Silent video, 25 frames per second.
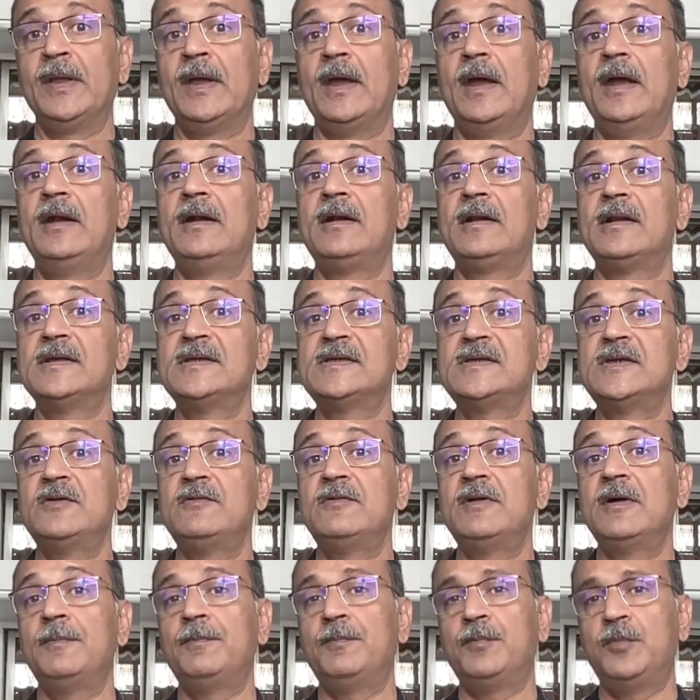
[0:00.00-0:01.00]
and
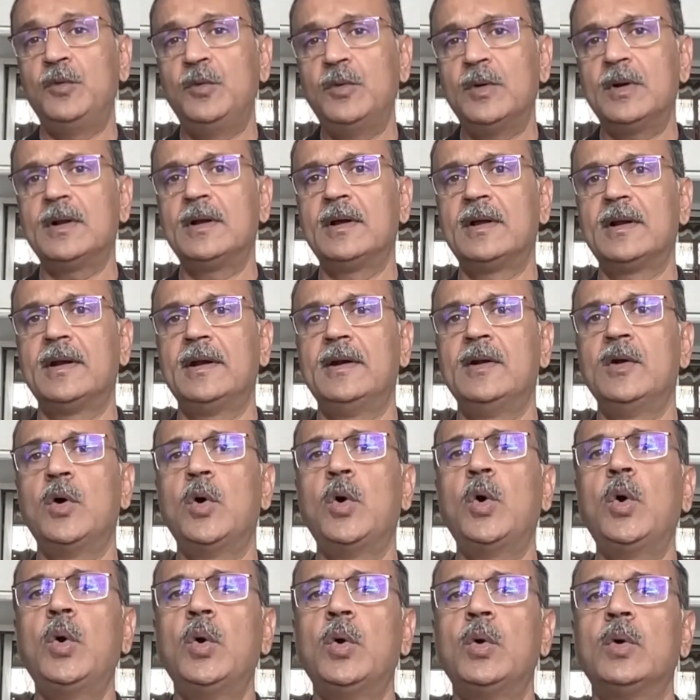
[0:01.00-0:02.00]
received a poor grade
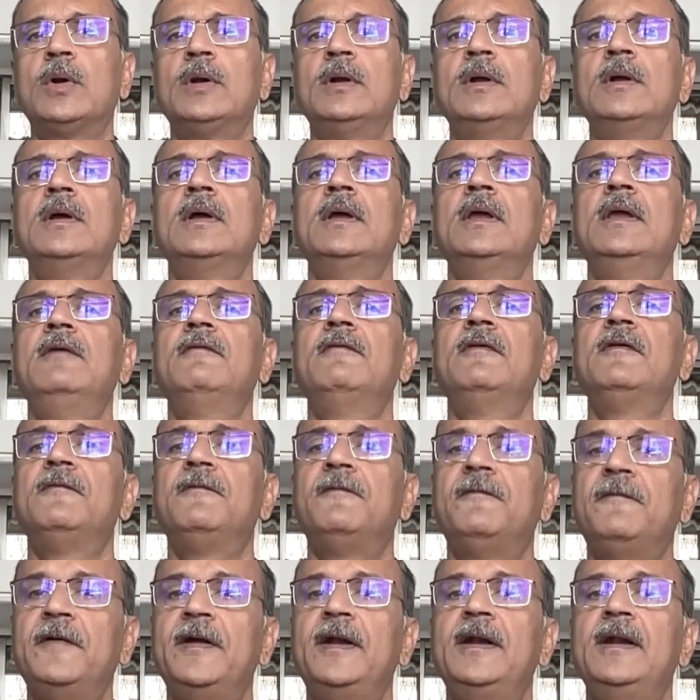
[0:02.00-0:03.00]
or even
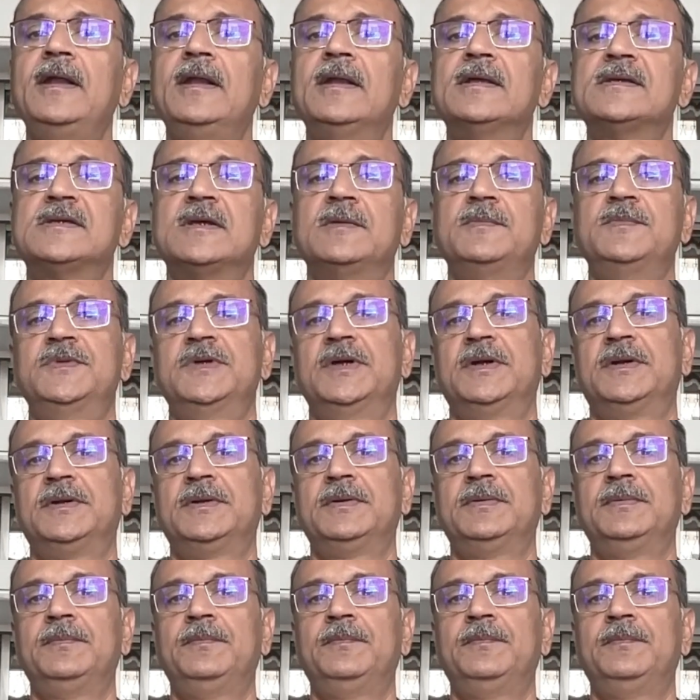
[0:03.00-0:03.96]
failed in a subject.